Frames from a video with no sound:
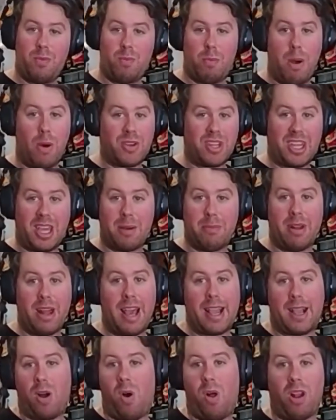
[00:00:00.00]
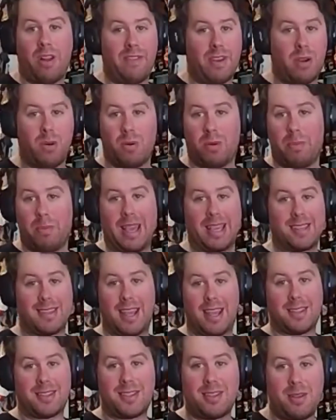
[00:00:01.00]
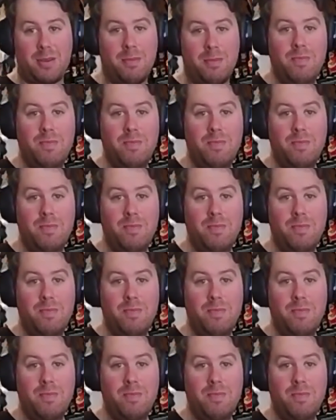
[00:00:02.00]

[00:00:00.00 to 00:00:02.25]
Multicam Black, all of it will make sense.